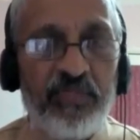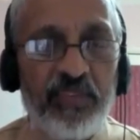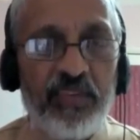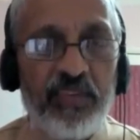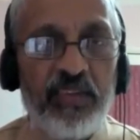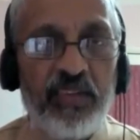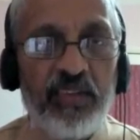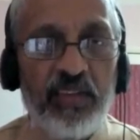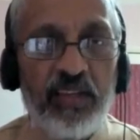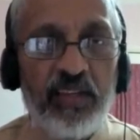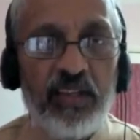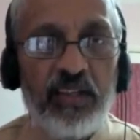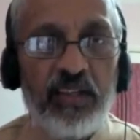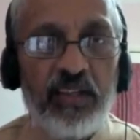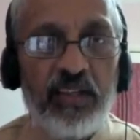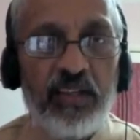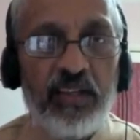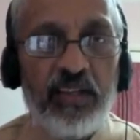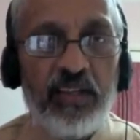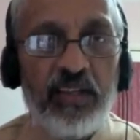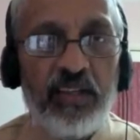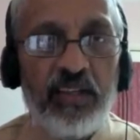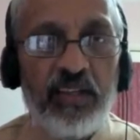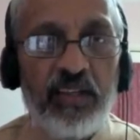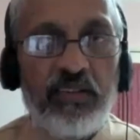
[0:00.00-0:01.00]
And
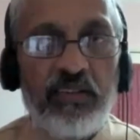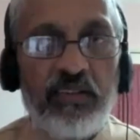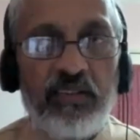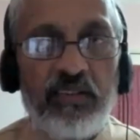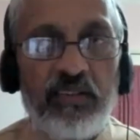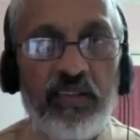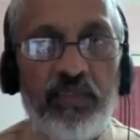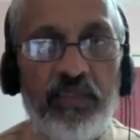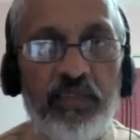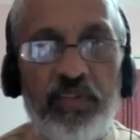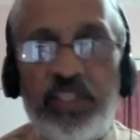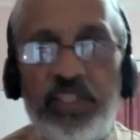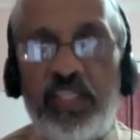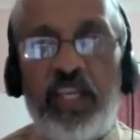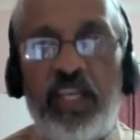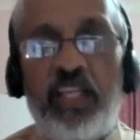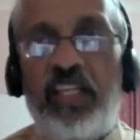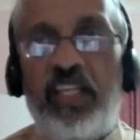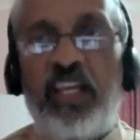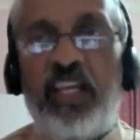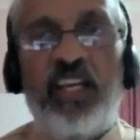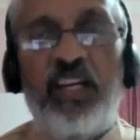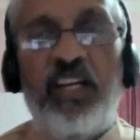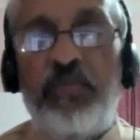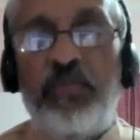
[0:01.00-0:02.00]
if you say it
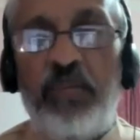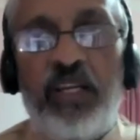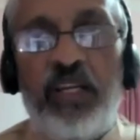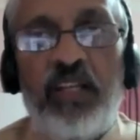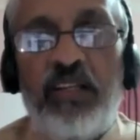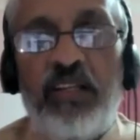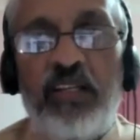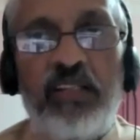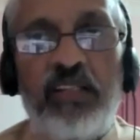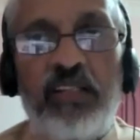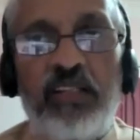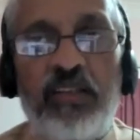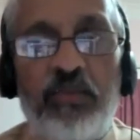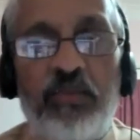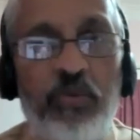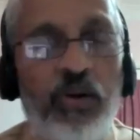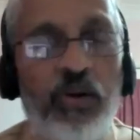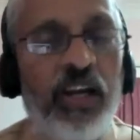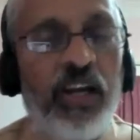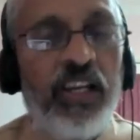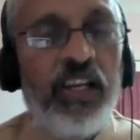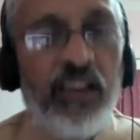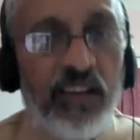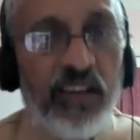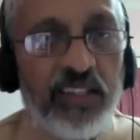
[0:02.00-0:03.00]
cannot be done, I say,
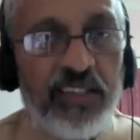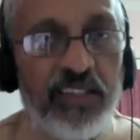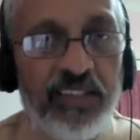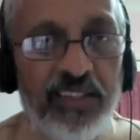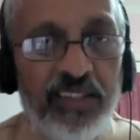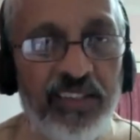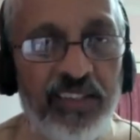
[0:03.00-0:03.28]
why not?